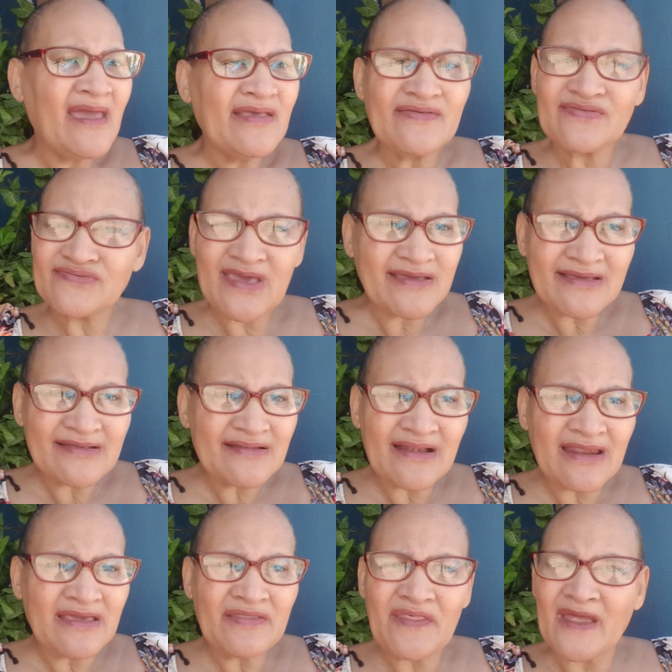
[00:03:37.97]

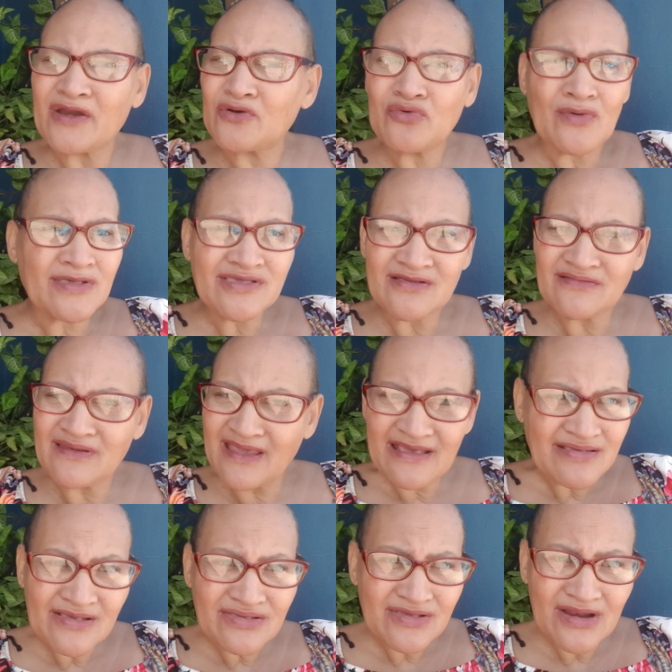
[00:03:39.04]
secondly, that it wasn't
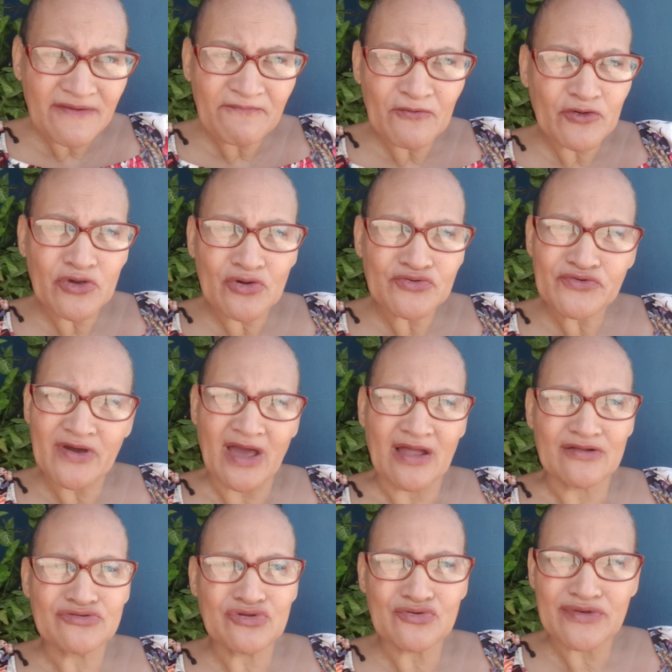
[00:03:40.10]
necessary for your
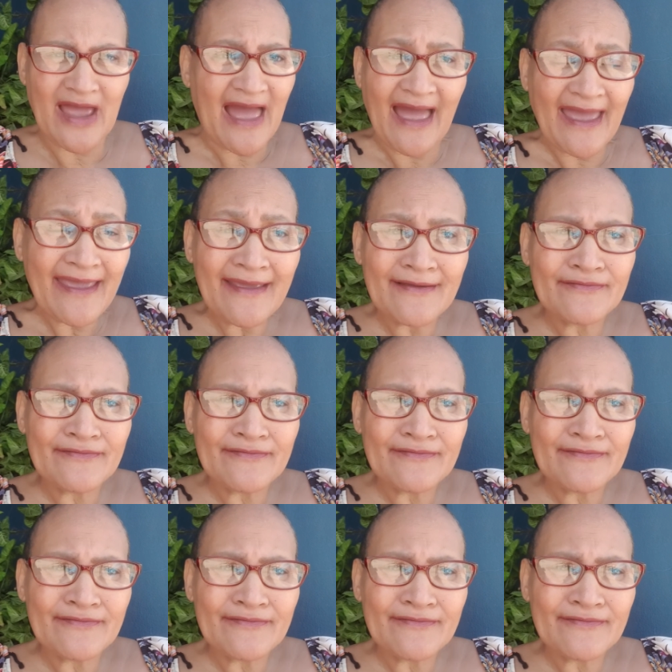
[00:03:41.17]
child to die,